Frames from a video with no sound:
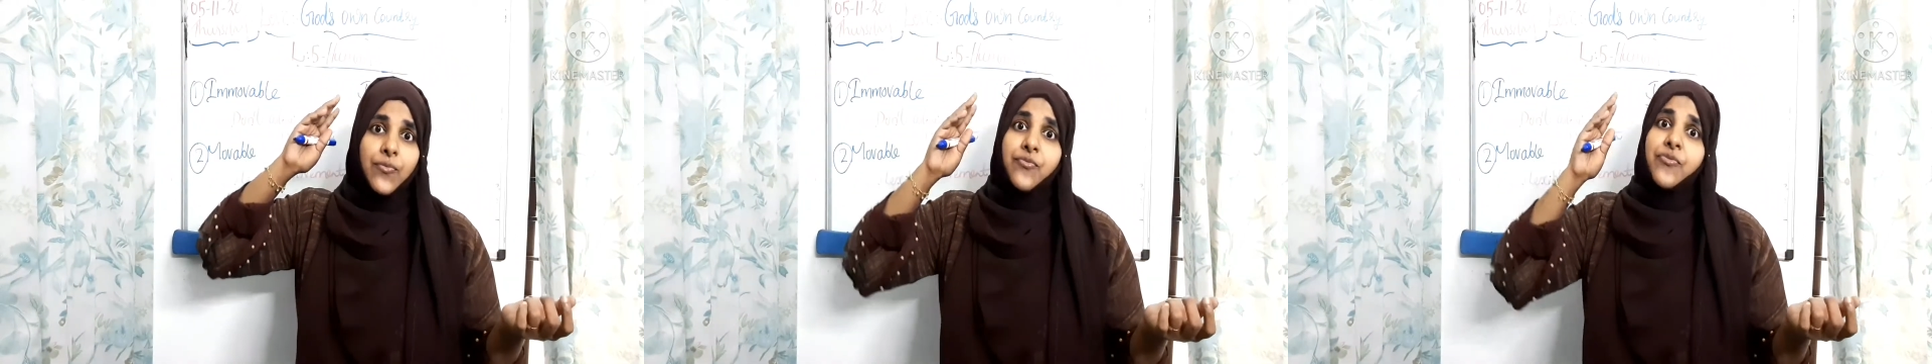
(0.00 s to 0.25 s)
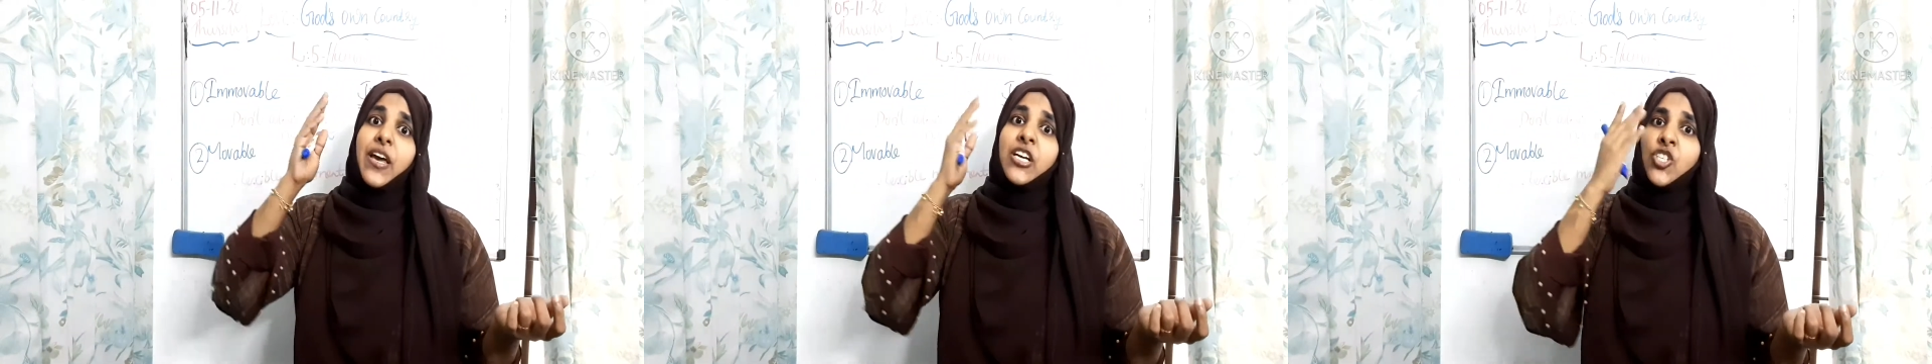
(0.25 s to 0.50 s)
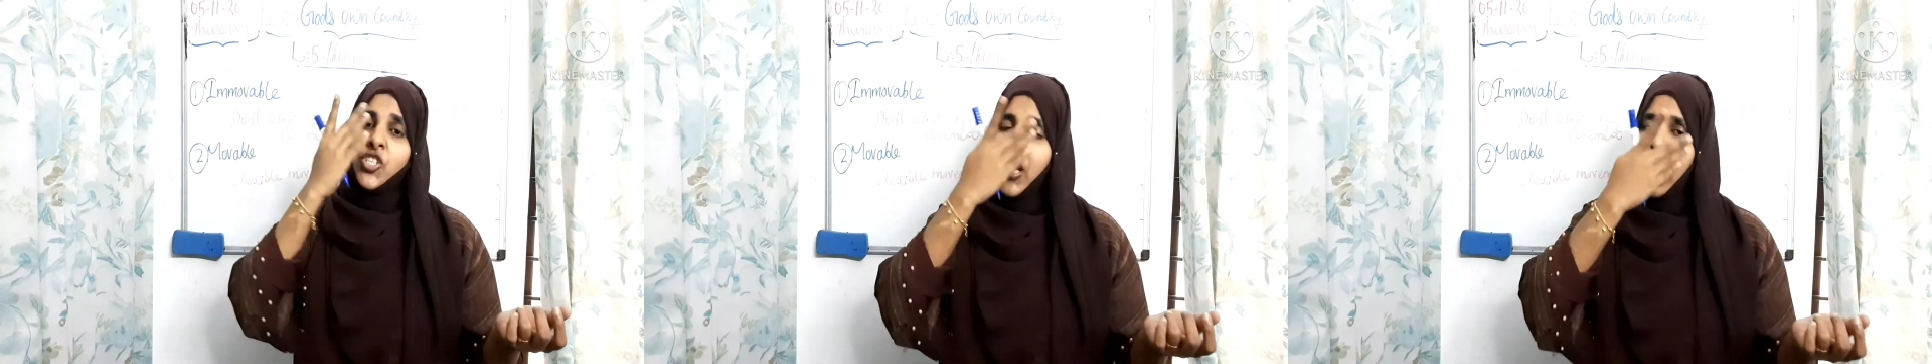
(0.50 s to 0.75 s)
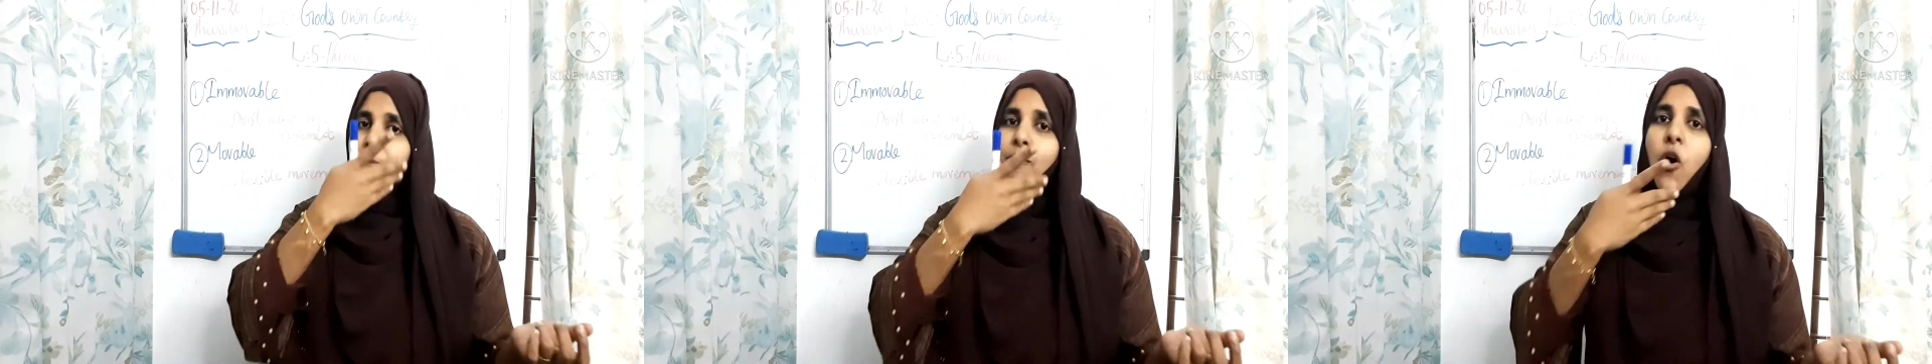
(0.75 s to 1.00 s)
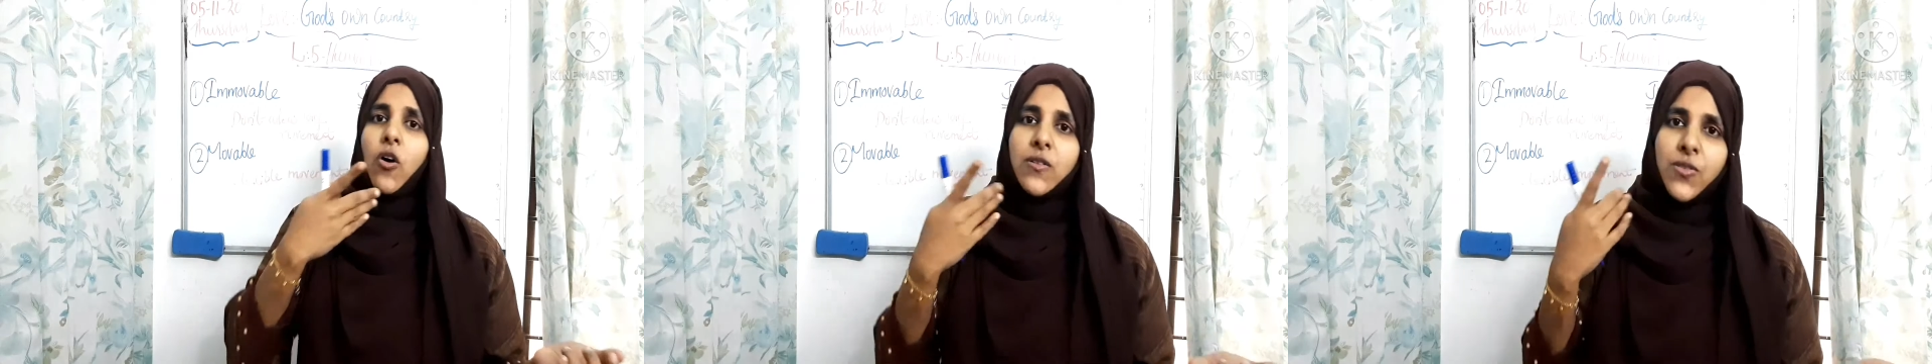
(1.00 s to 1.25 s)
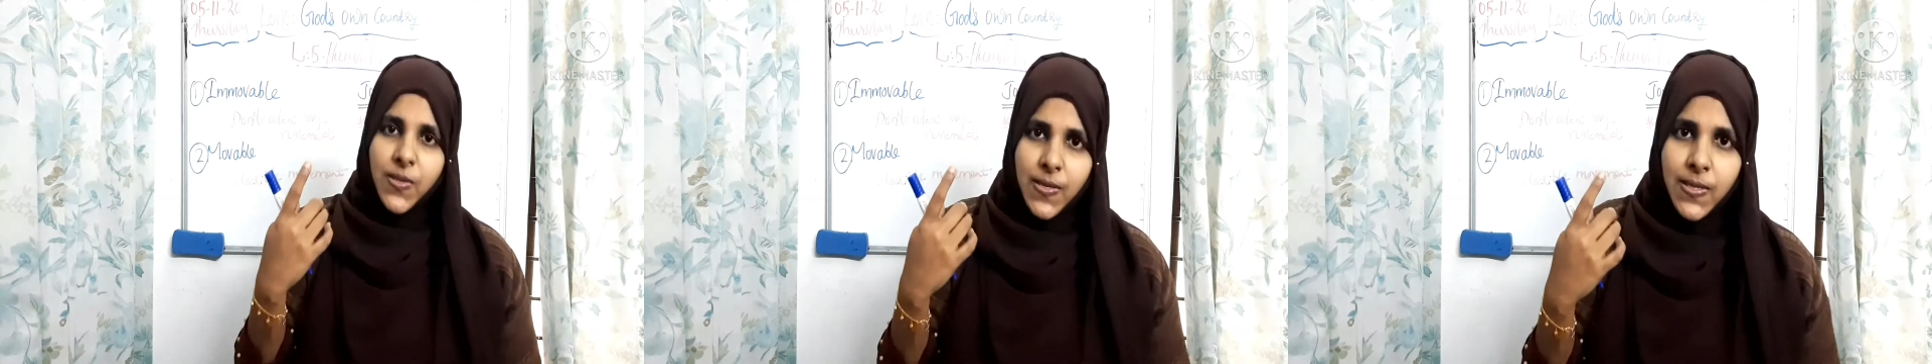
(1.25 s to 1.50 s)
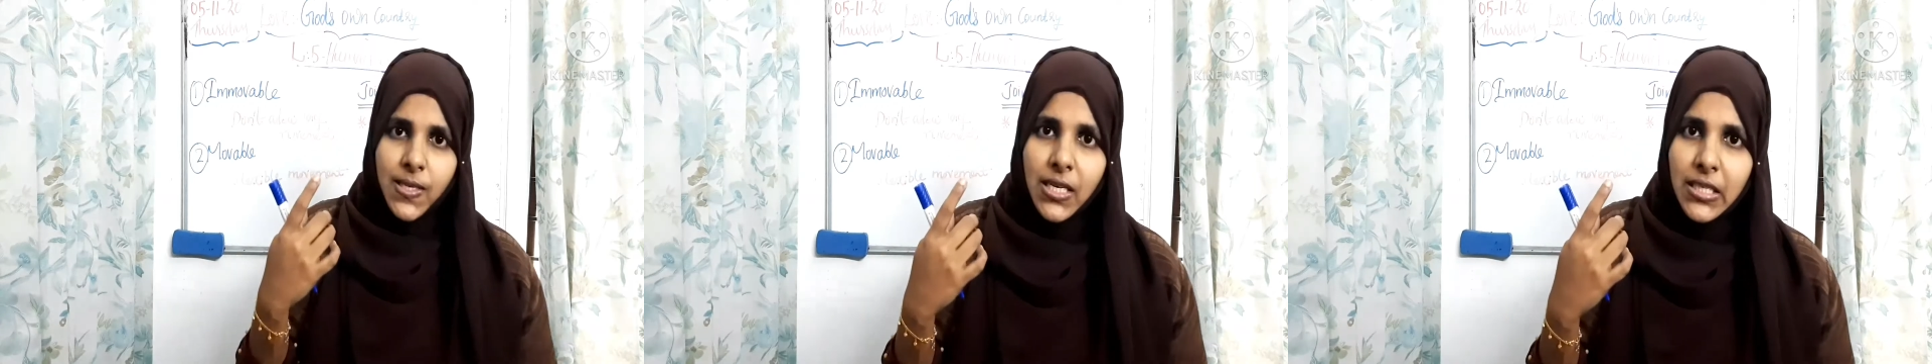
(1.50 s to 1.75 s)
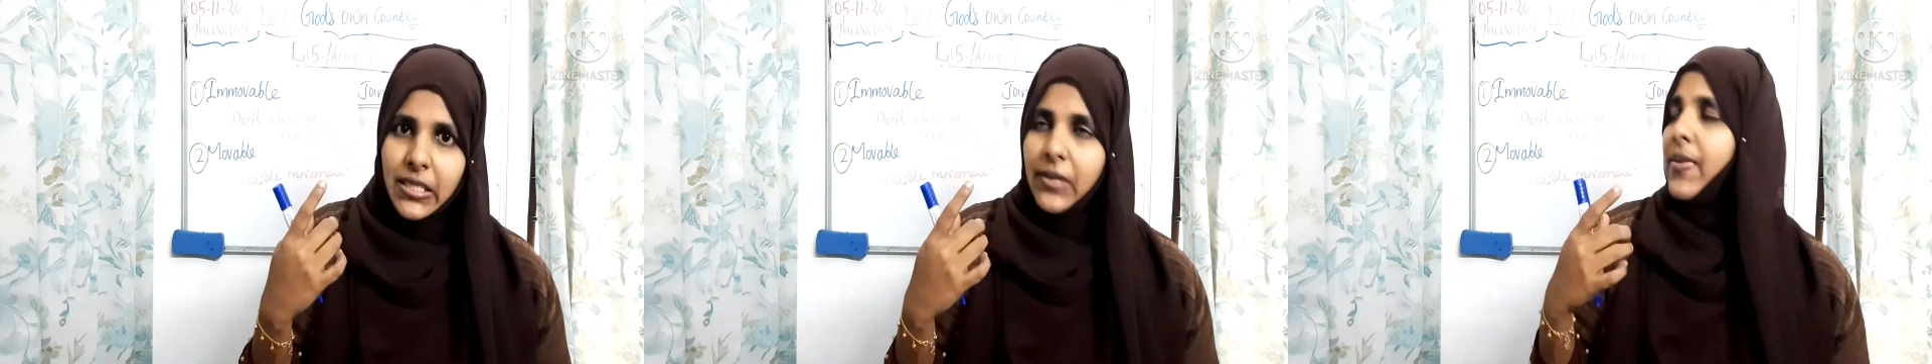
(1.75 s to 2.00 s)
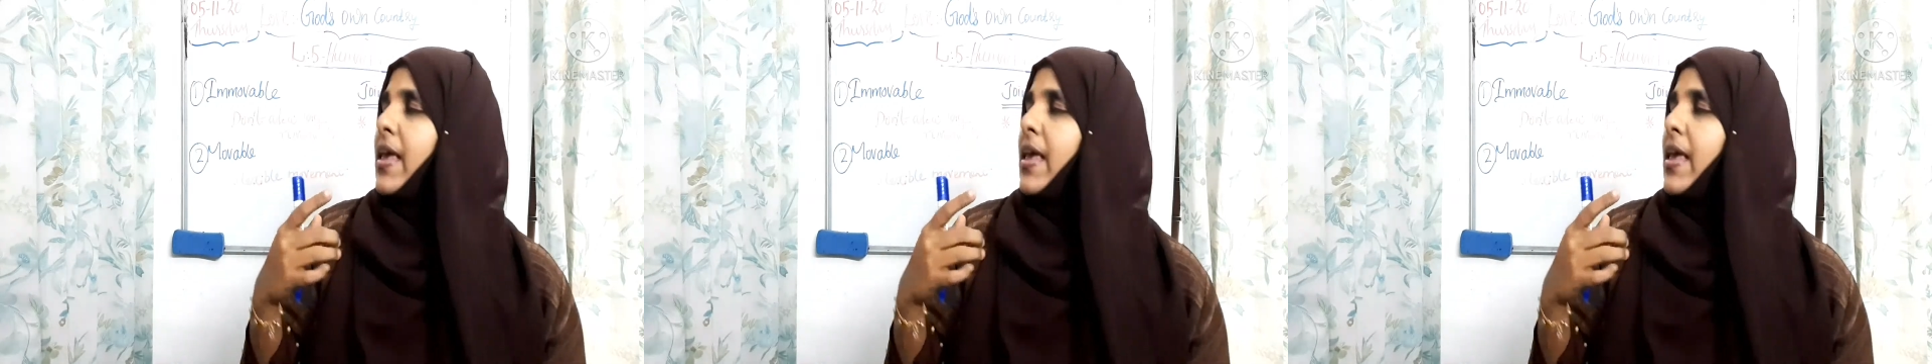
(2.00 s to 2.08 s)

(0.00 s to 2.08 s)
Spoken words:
facial bones, is it?